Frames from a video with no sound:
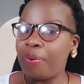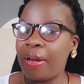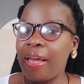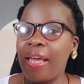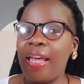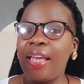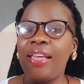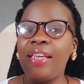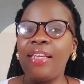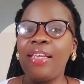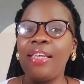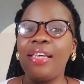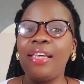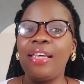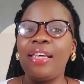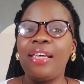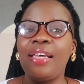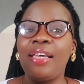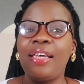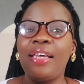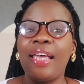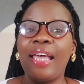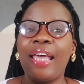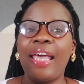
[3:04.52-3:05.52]
pray
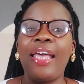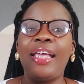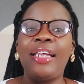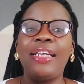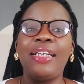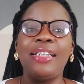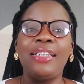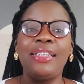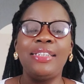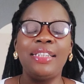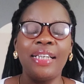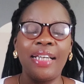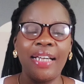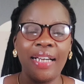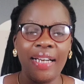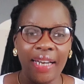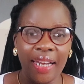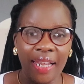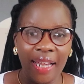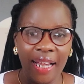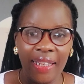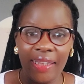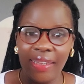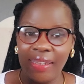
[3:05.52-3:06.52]
and
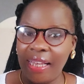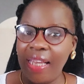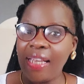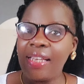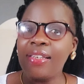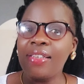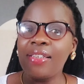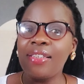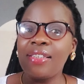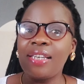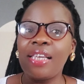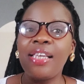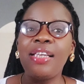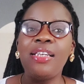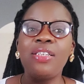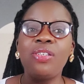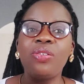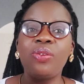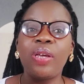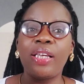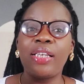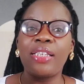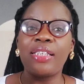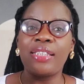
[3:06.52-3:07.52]
declare things
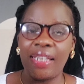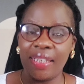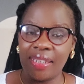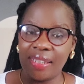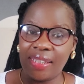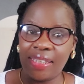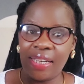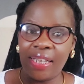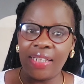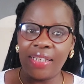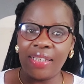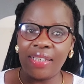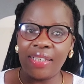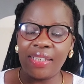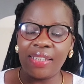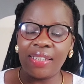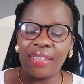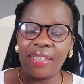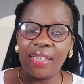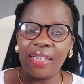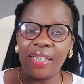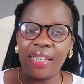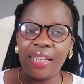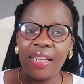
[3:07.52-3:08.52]
into existence.
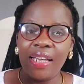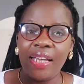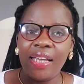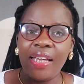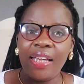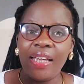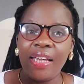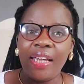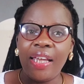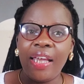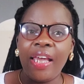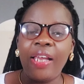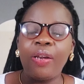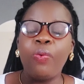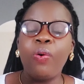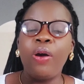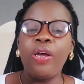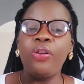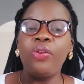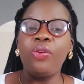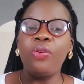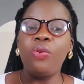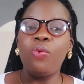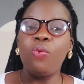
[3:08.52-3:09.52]
And
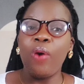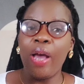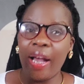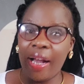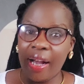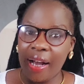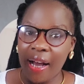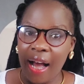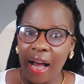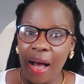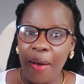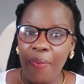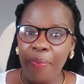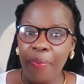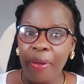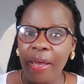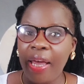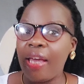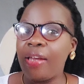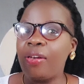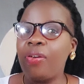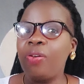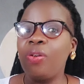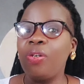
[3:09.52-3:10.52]
when you wake up
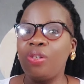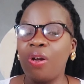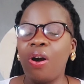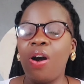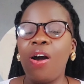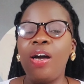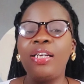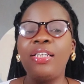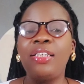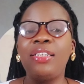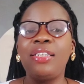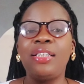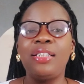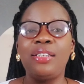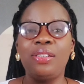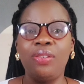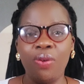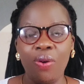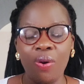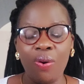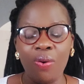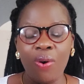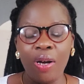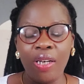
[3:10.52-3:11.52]
and you don't
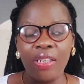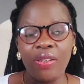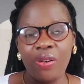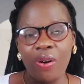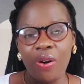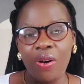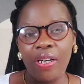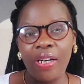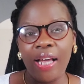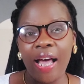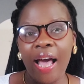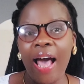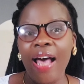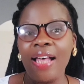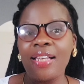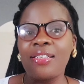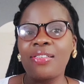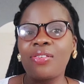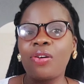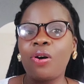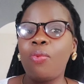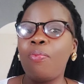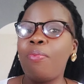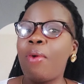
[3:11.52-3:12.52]
do what God has
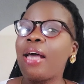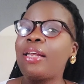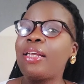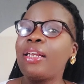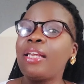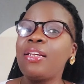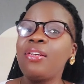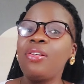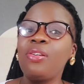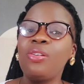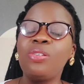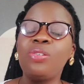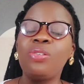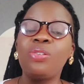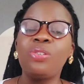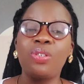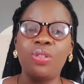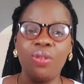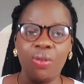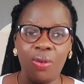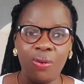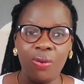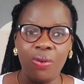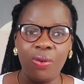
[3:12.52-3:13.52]
commanded you to
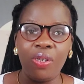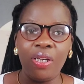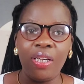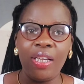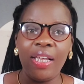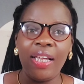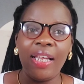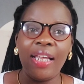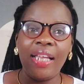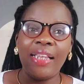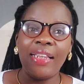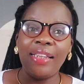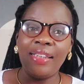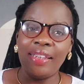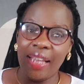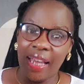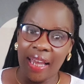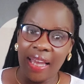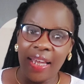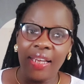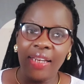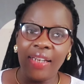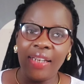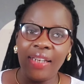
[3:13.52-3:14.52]
do,
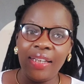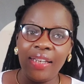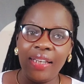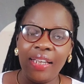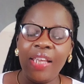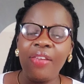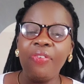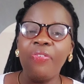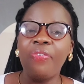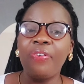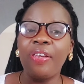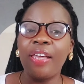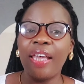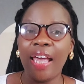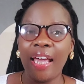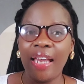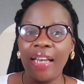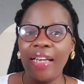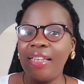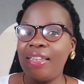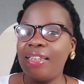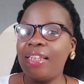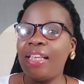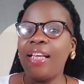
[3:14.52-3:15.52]
then if
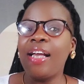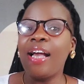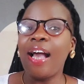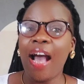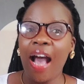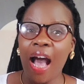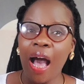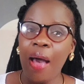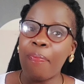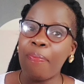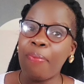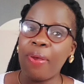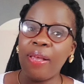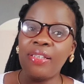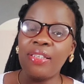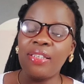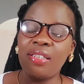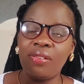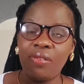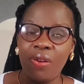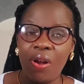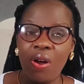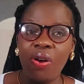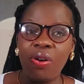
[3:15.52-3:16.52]
anything
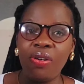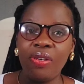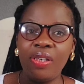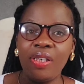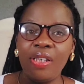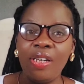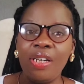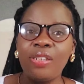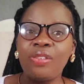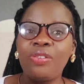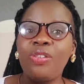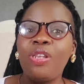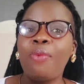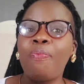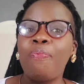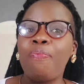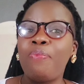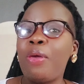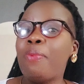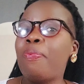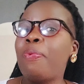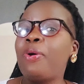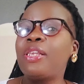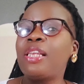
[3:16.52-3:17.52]
happens wrong to the
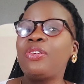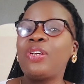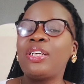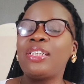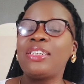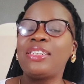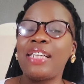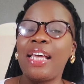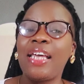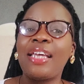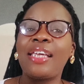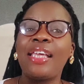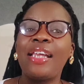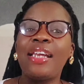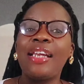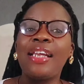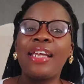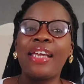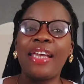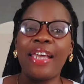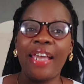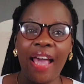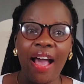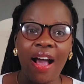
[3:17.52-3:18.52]
people that you're
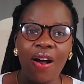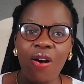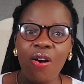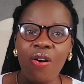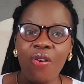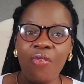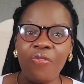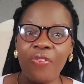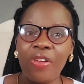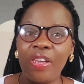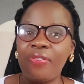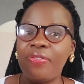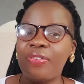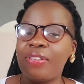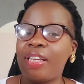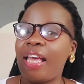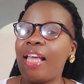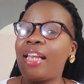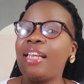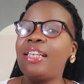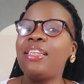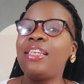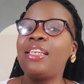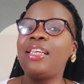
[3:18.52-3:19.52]
taking care of, if
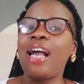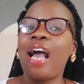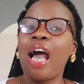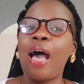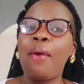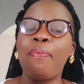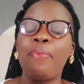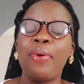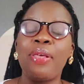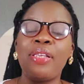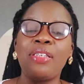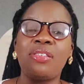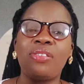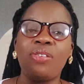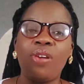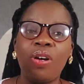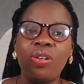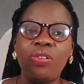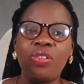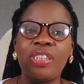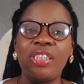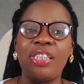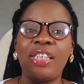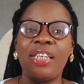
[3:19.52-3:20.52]
anything happens
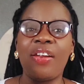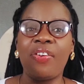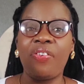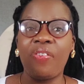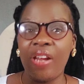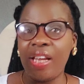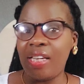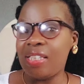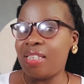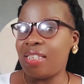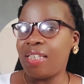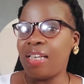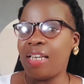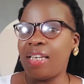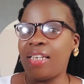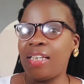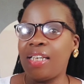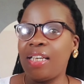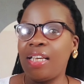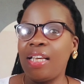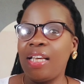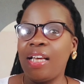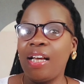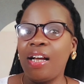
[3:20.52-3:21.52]
wrong to
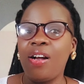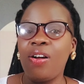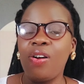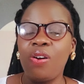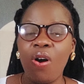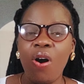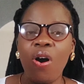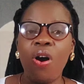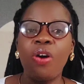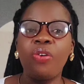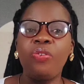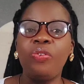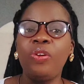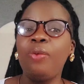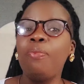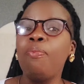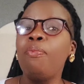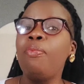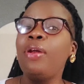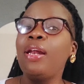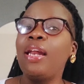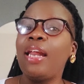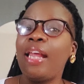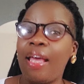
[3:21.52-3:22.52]
generation, God will
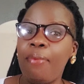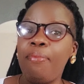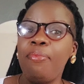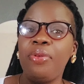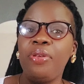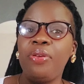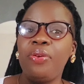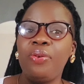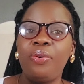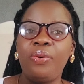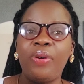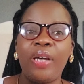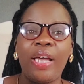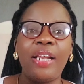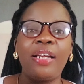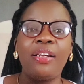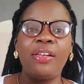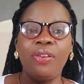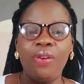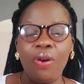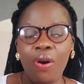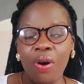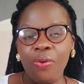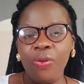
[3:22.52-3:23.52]
blame you
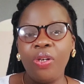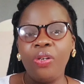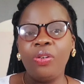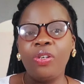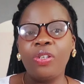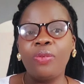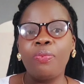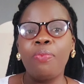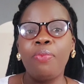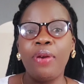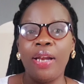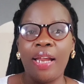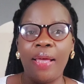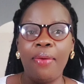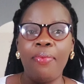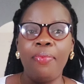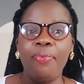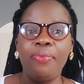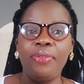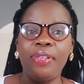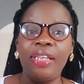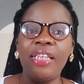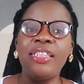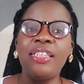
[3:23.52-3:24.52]
and God will not
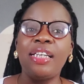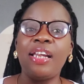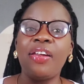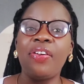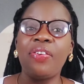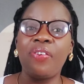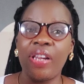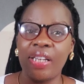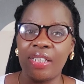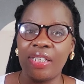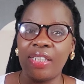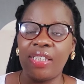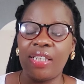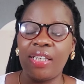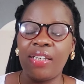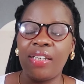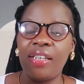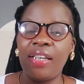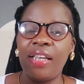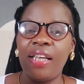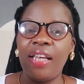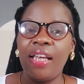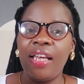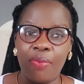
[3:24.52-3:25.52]
blame the
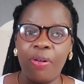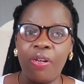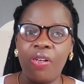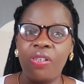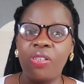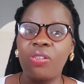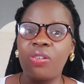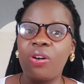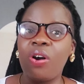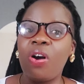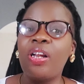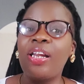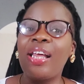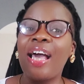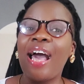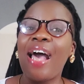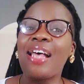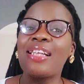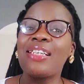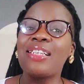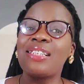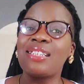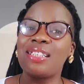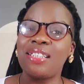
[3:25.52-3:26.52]
generation because God
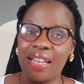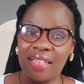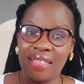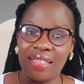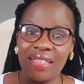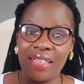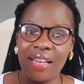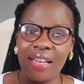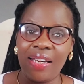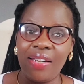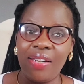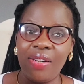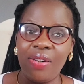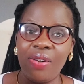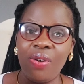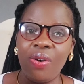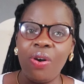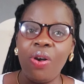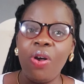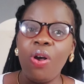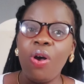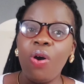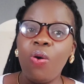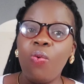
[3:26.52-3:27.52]
has trusted
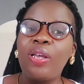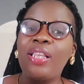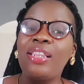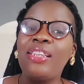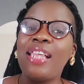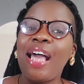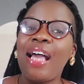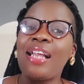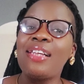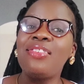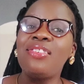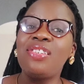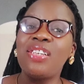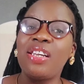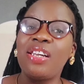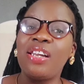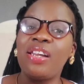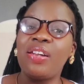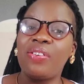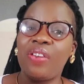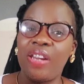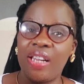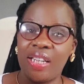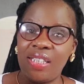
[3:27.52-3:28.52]
you with that
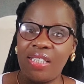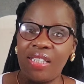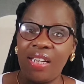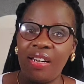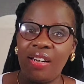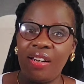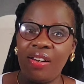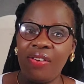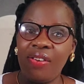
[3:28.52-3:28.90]
generation